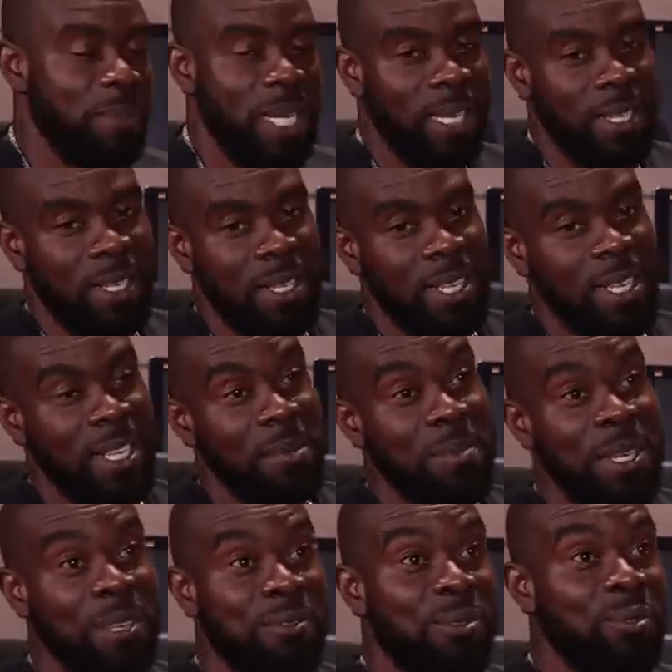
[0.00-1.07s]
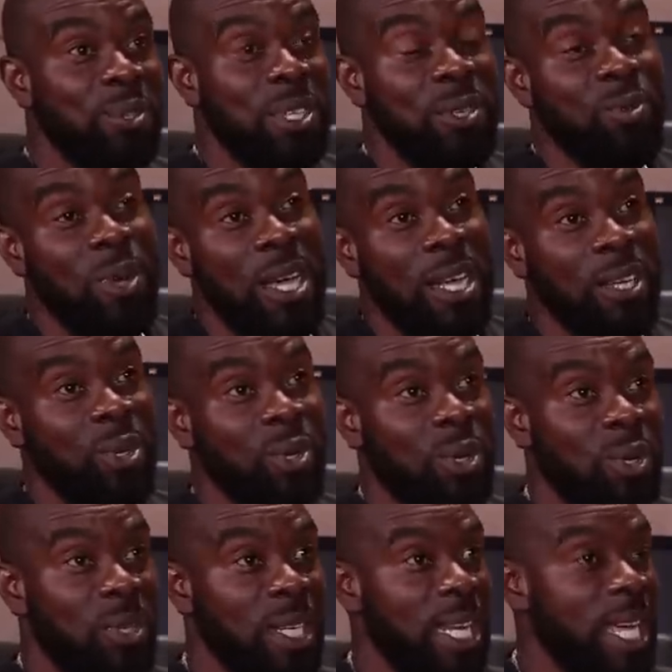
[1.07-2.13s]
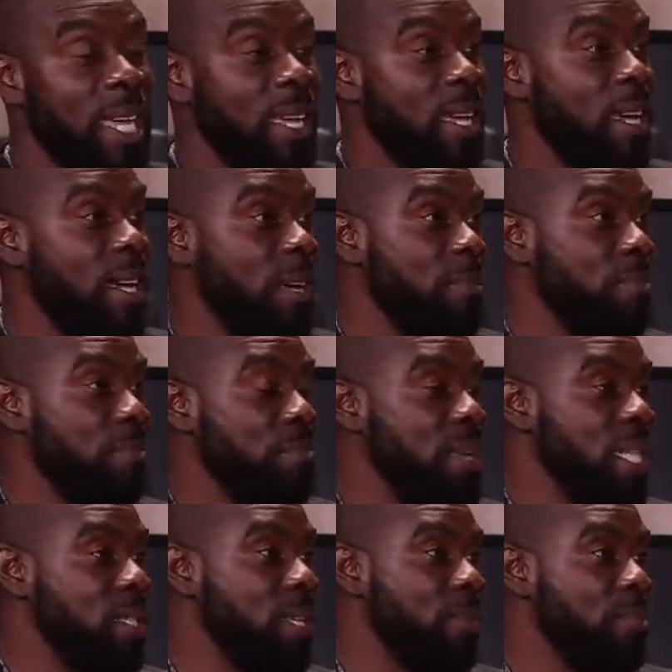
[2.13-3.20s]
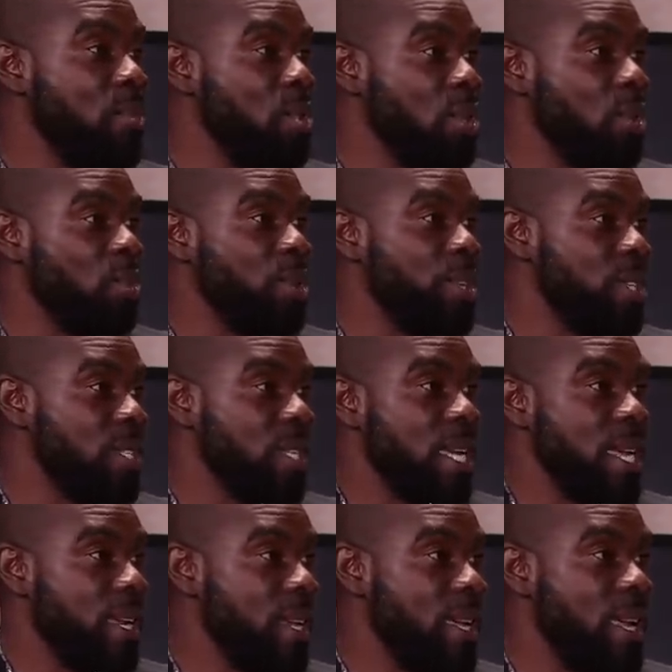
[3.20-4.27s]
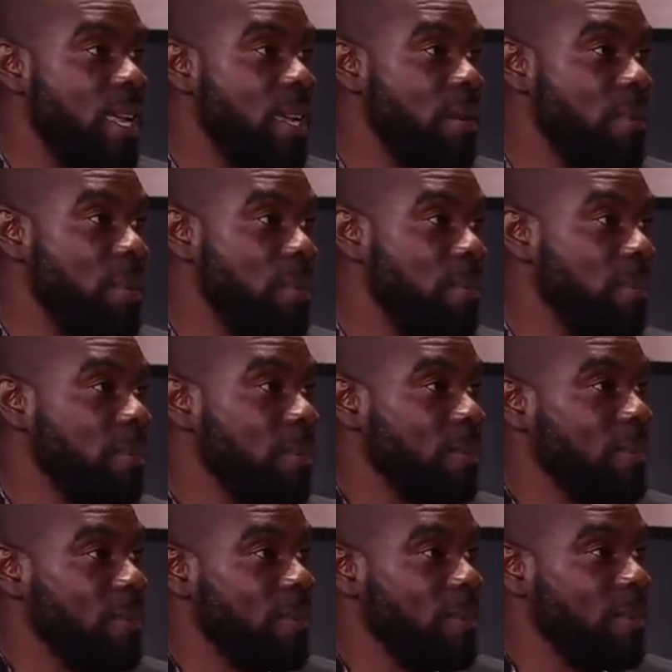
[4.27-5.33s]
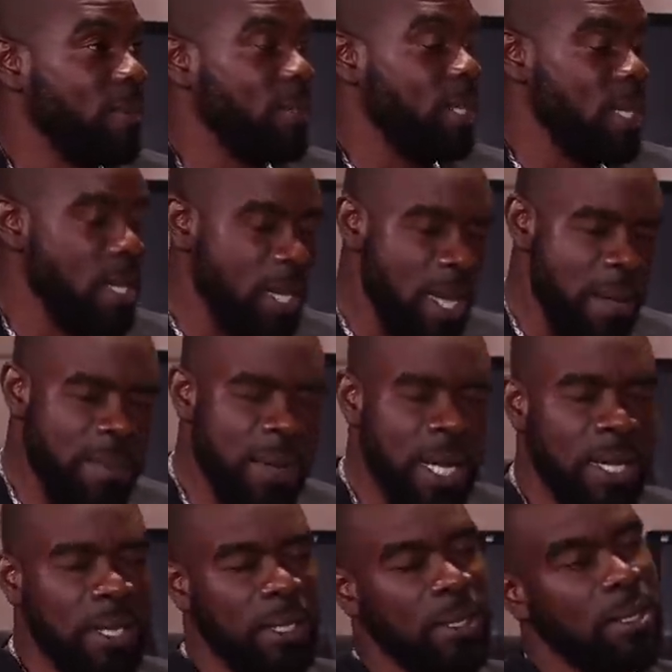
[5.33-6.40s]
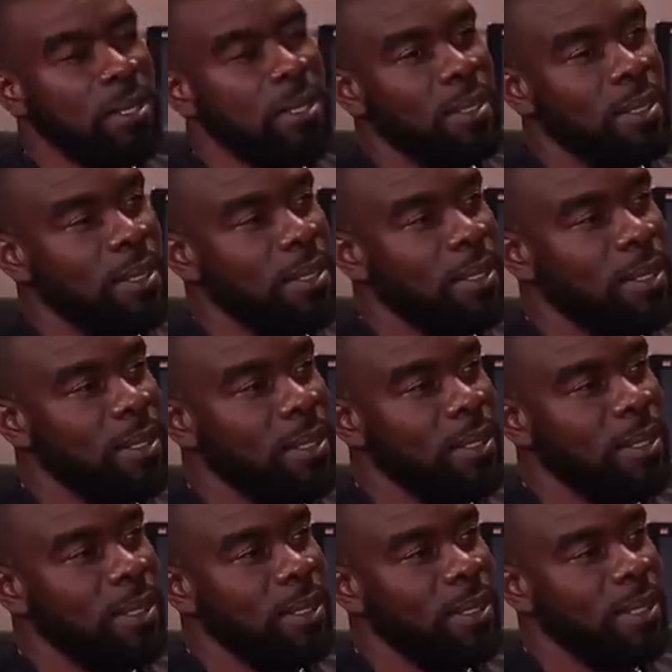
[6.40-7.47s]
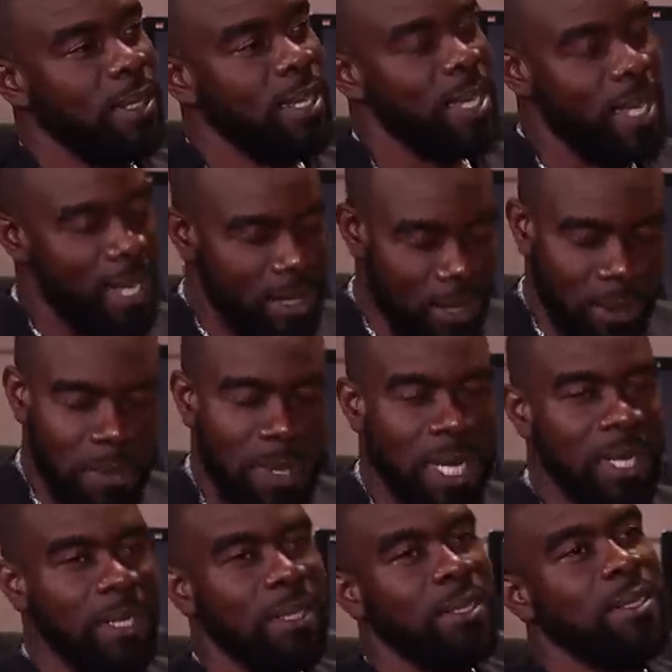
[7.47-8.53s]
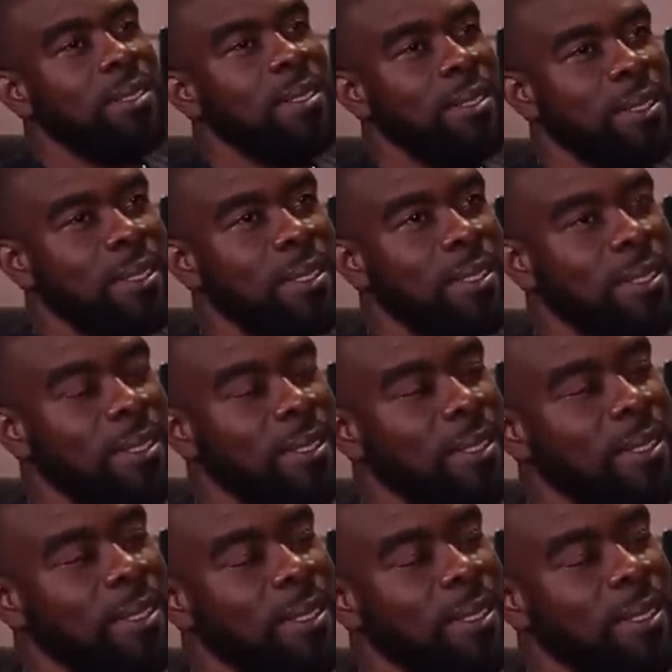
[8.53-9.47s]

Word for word: man, him even did want to do like a best of both worlds kind of album. Oh yeah? Yeah, man. Yes, man. Pity.